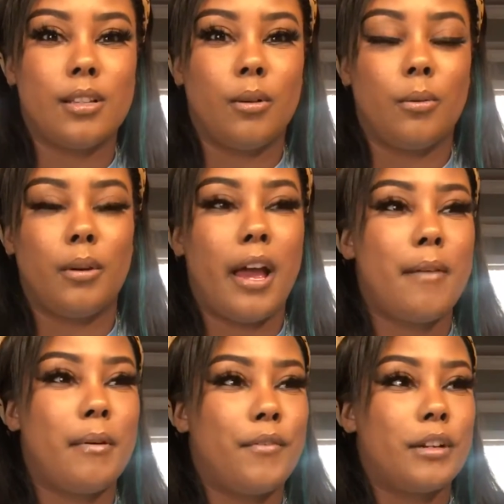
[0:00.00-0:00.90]
So when I
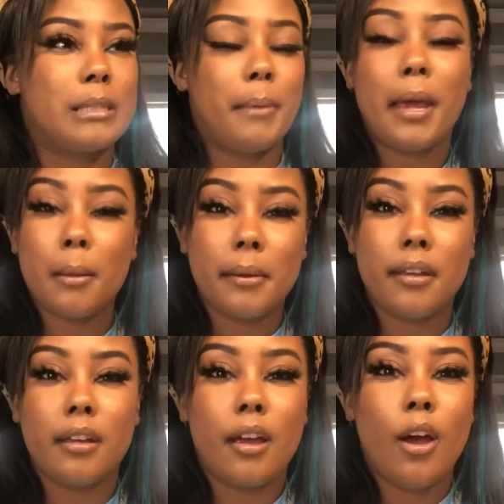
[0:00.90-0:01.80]
have my first
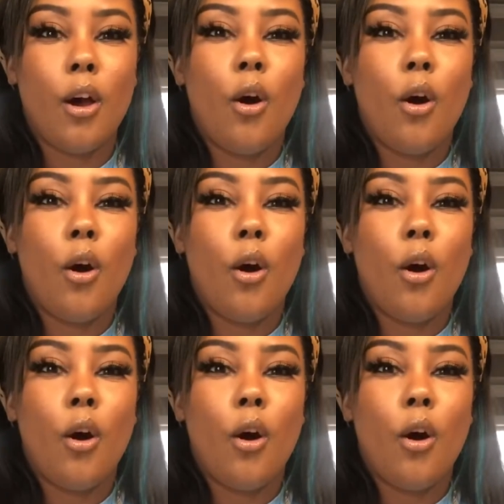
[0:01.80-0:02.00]
baby,